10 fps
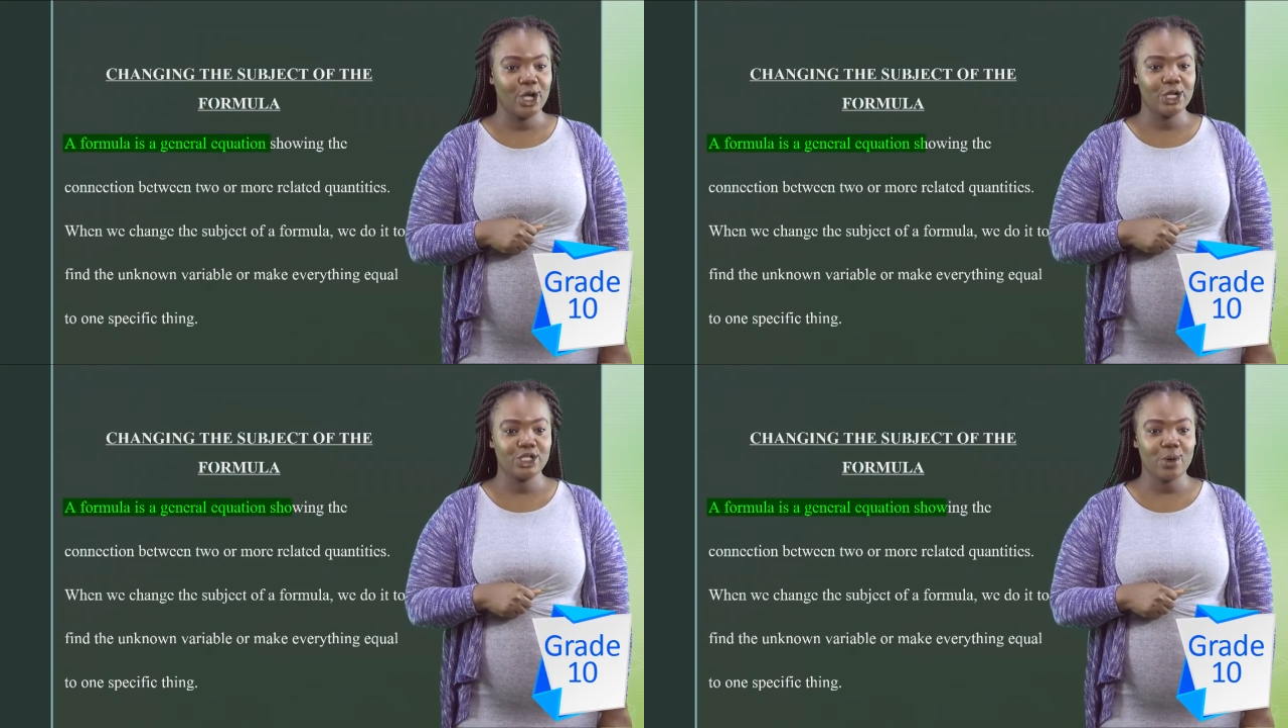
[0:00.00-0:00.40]

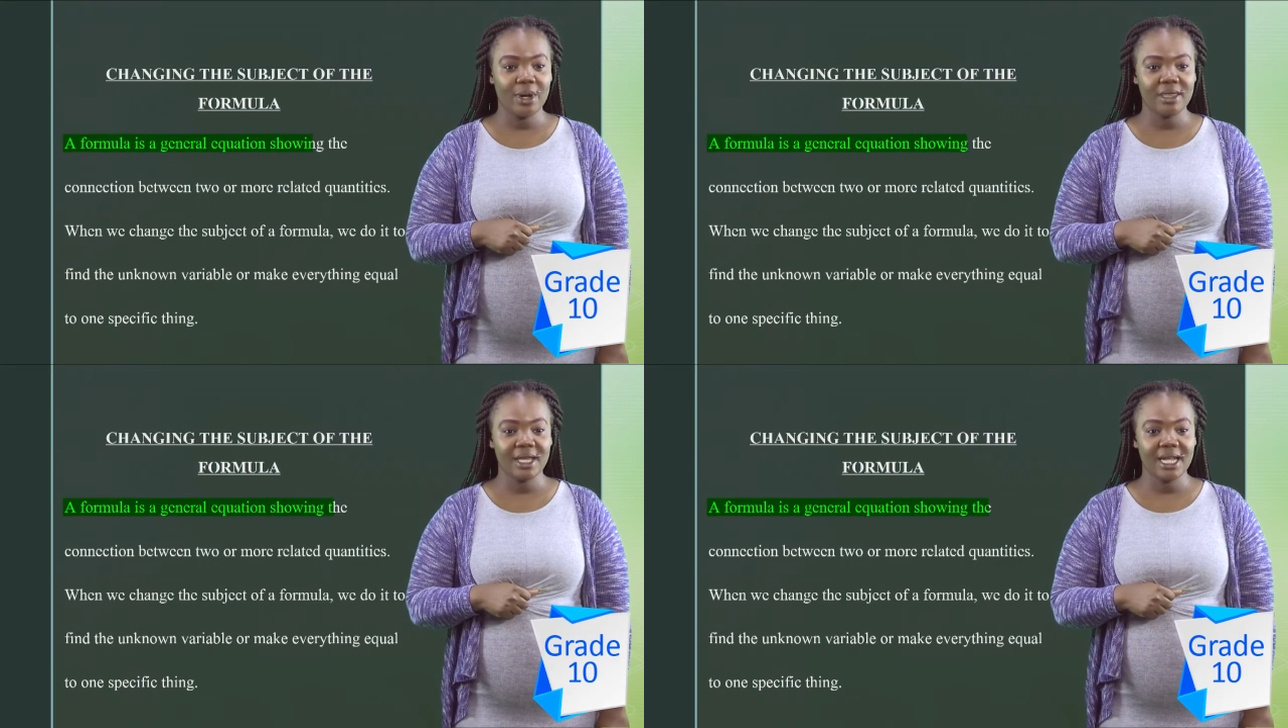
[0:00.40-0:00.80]

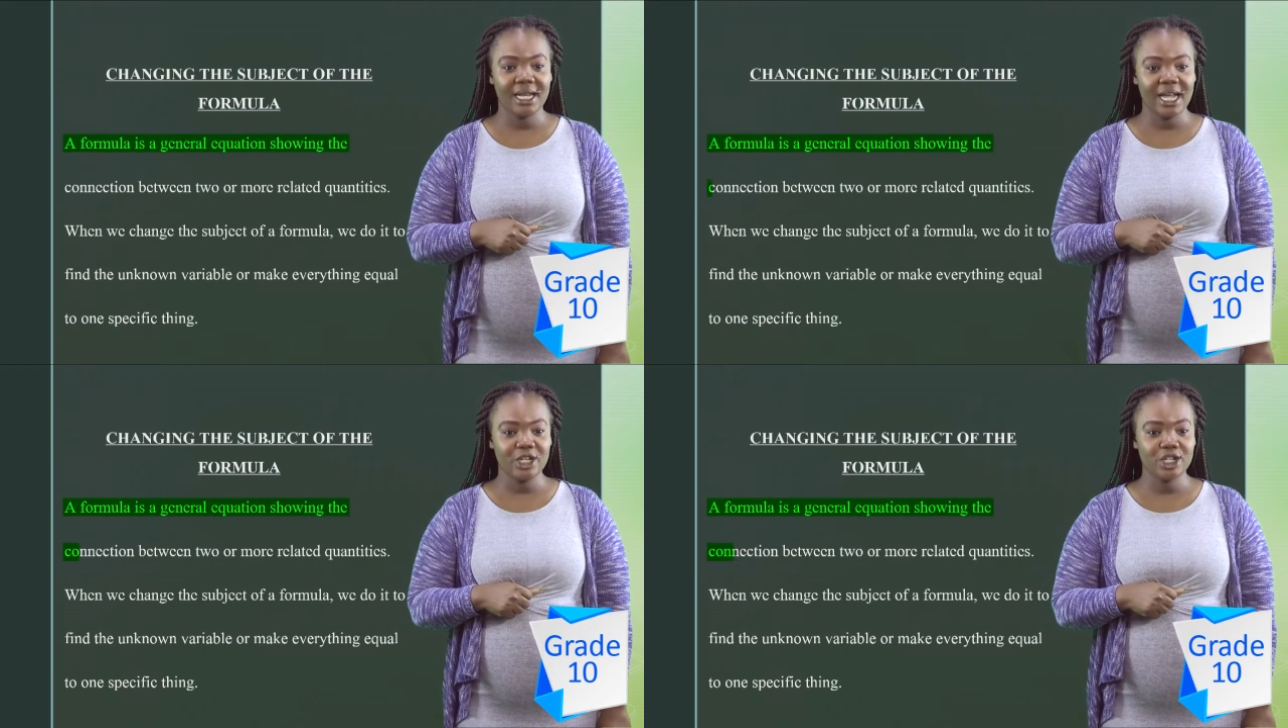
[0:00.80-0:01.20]
showing the
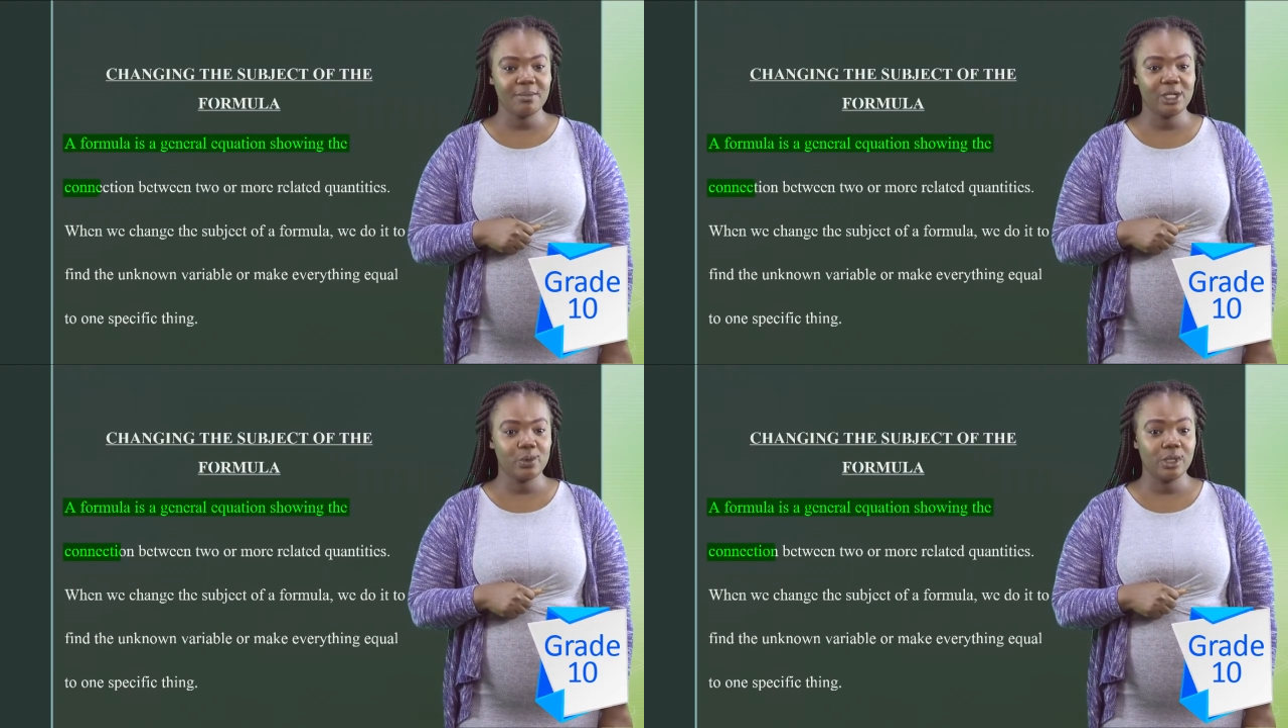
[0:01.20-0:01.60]
connection
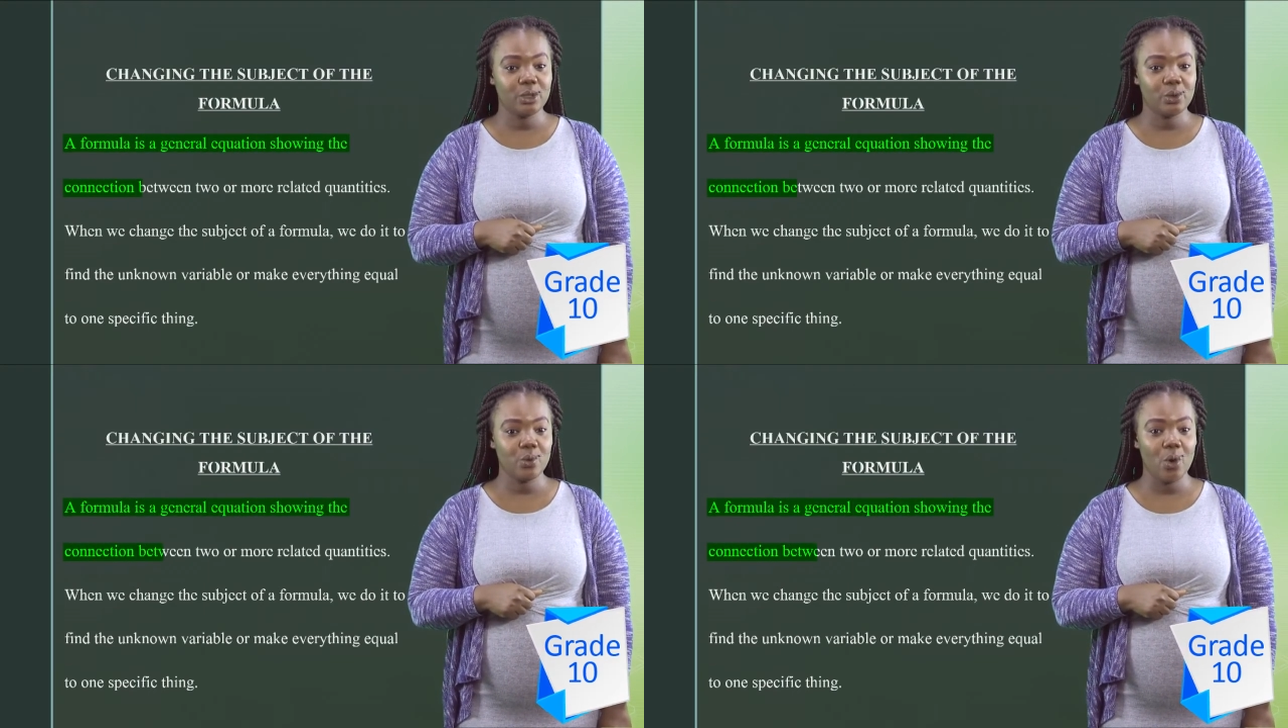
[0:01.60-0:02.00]
between
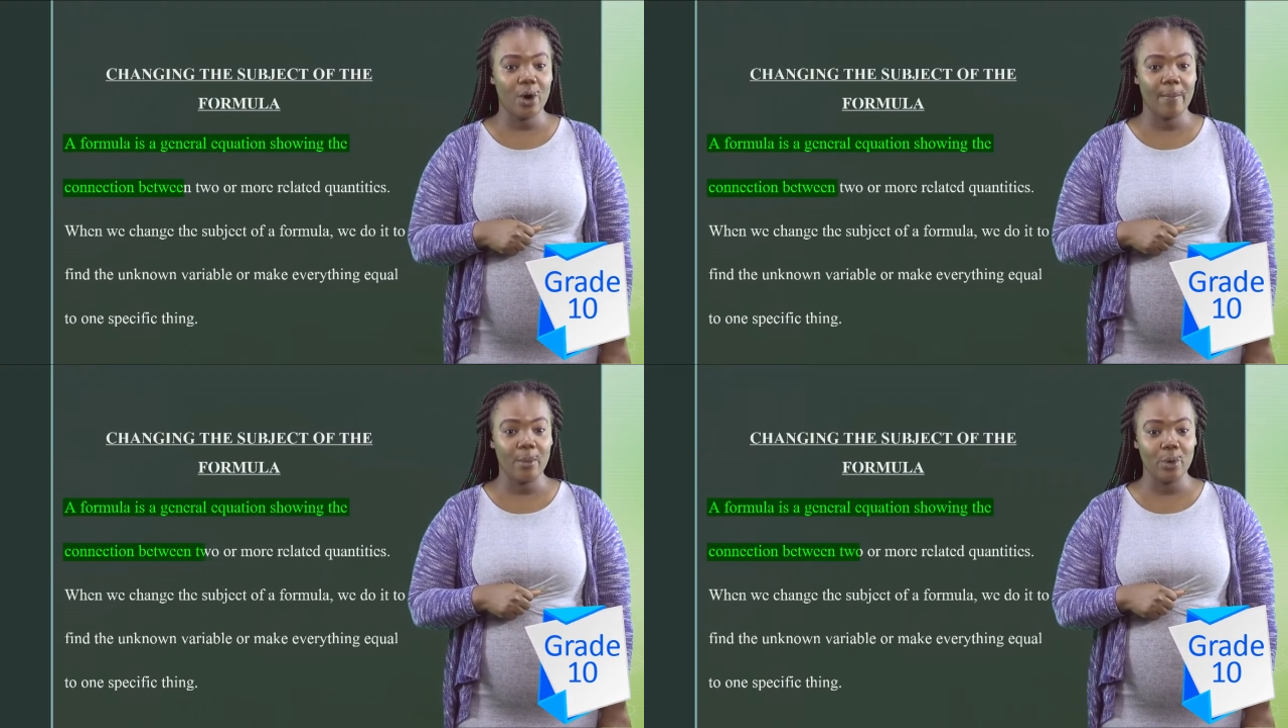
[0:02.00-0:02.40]
two
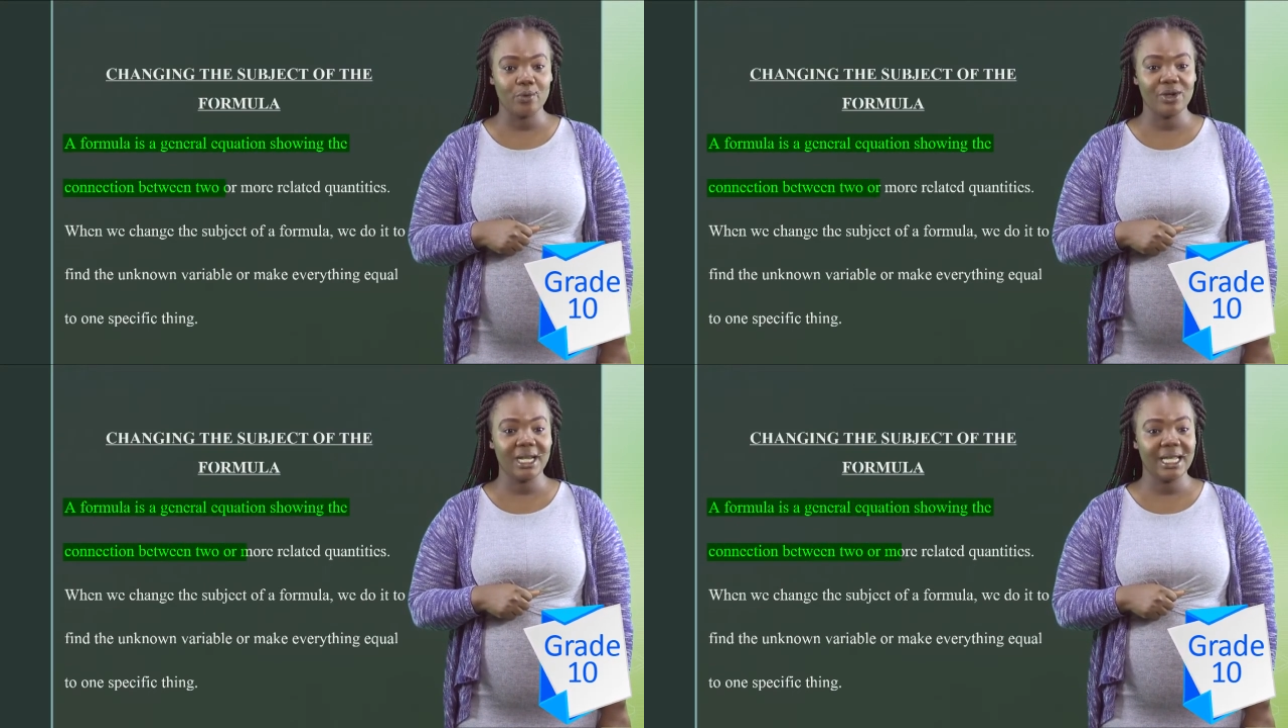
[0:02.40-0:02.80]
or more
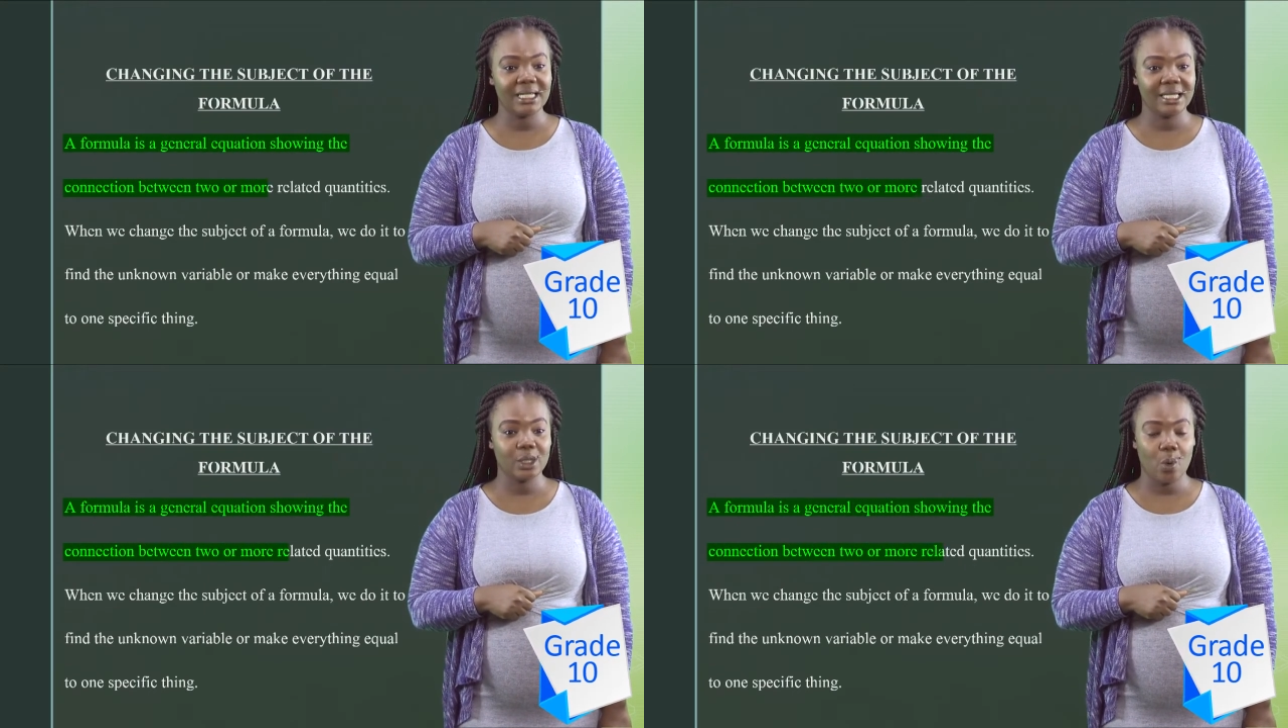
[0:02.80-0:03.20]

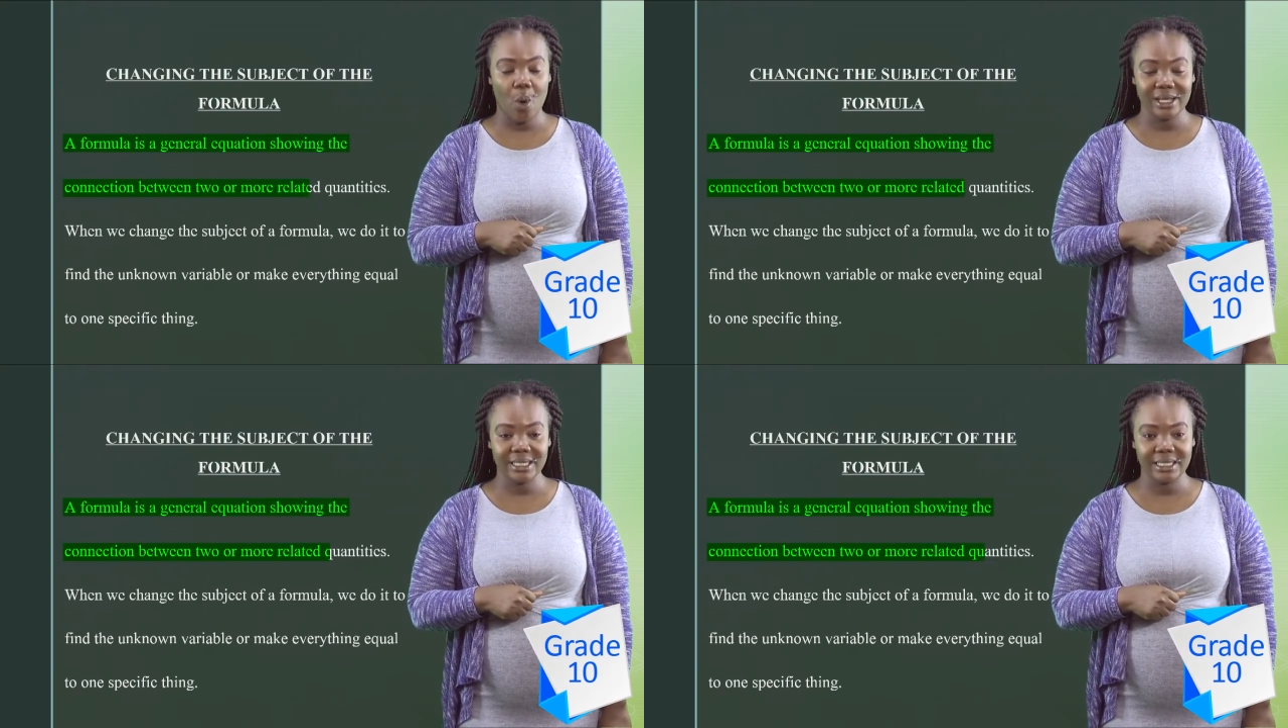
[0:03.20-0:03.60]
related
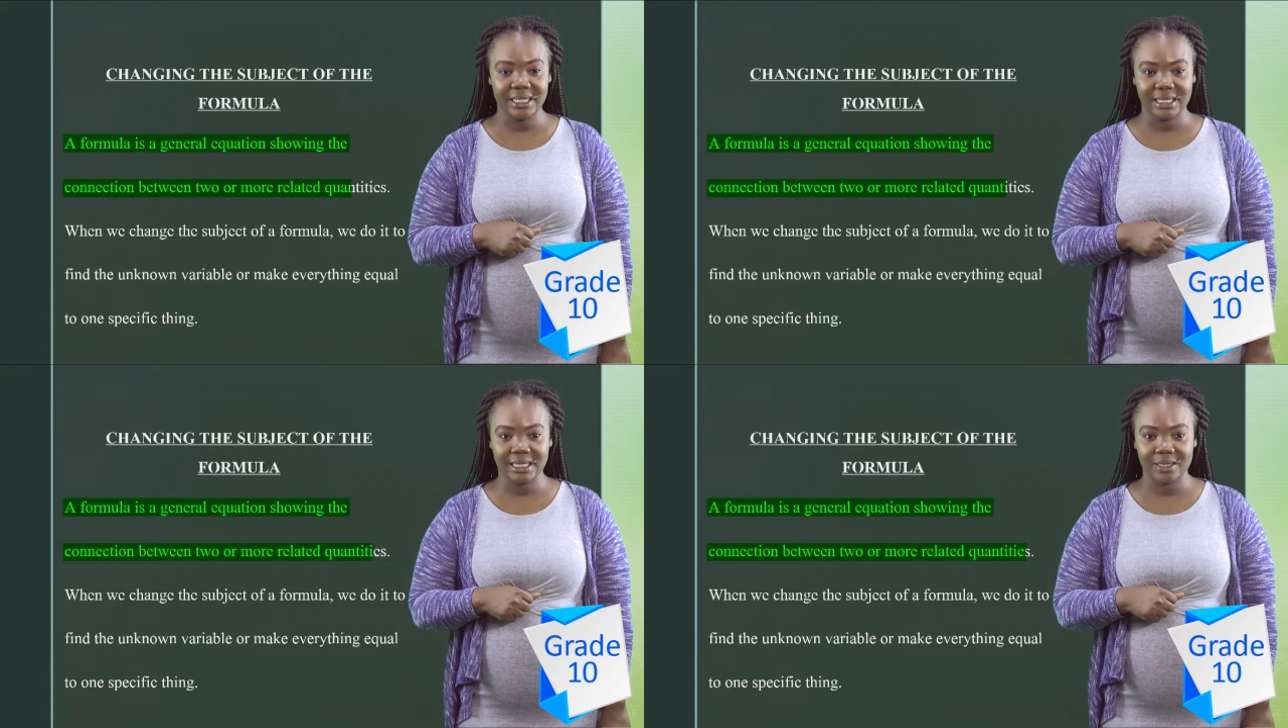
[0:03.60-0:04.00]

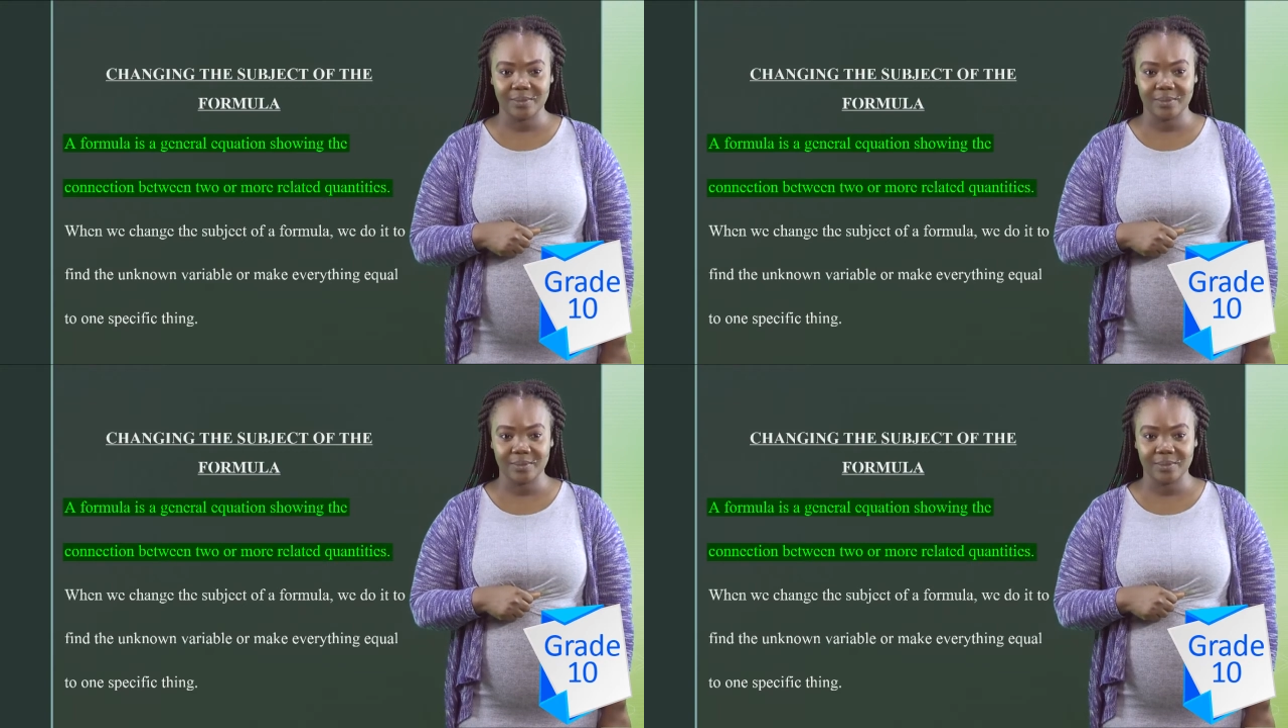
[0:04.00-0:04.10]
quantities.